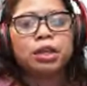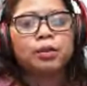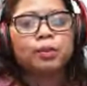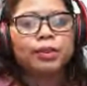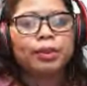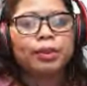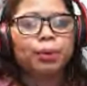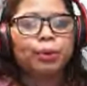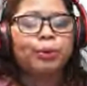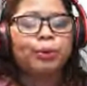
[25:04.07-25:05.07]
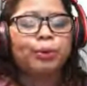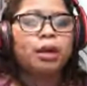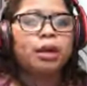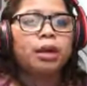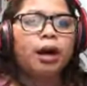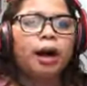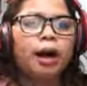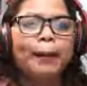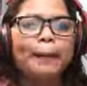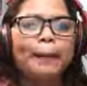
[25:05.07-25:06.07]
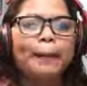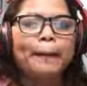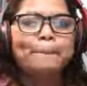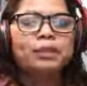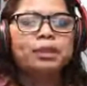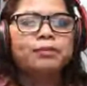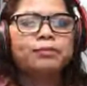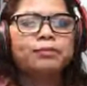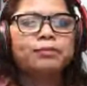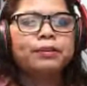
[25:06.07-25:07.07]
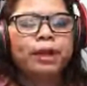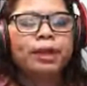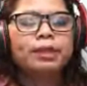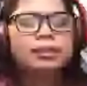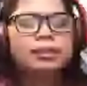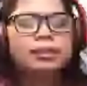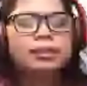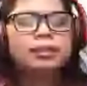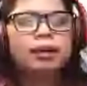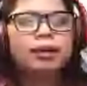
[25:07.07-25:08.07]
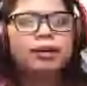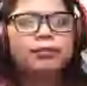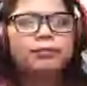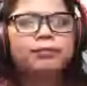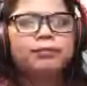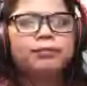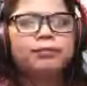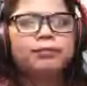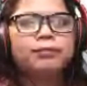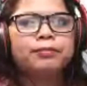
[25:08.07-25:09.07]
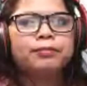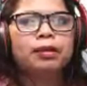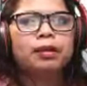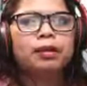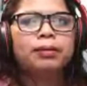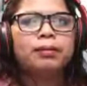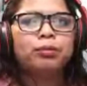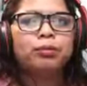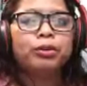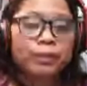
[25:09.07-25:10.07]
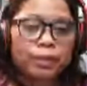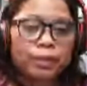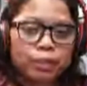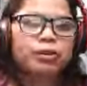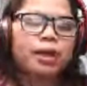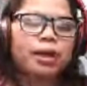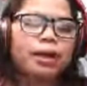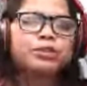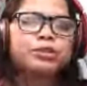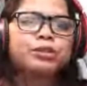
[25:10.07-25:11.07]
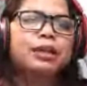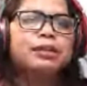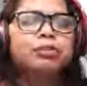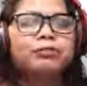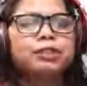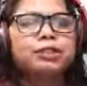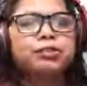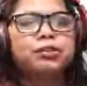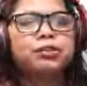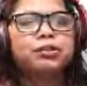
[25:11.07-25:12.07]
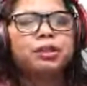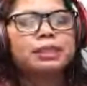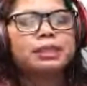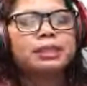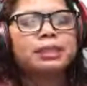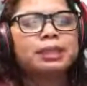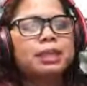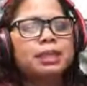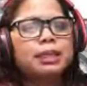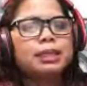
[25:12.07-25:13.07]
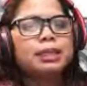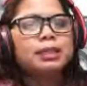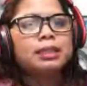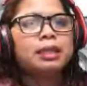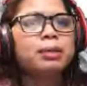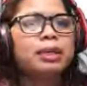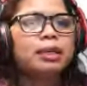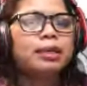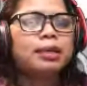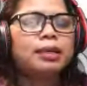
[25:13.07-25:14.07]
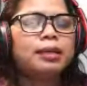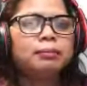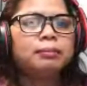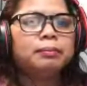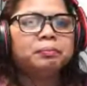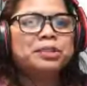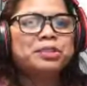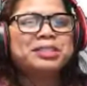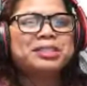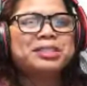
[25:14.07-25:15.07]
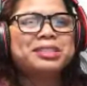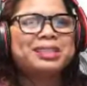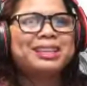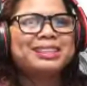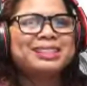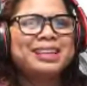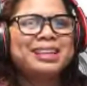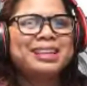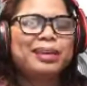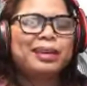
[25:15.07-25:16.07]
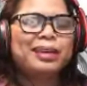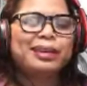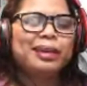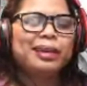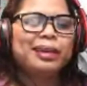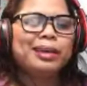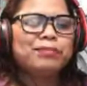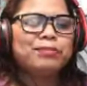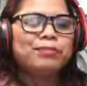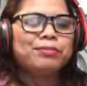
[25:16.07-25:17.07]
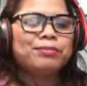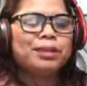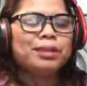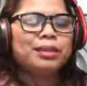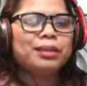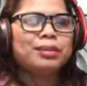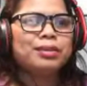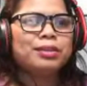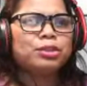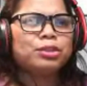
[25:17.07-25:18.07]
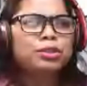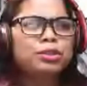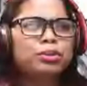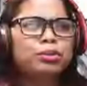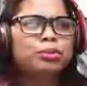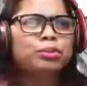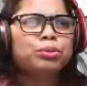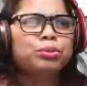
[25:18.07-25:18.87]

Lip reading: with you um, different brands of refrigerator. I'll try refrigerator next time. It's gonna be interesting because I think there are two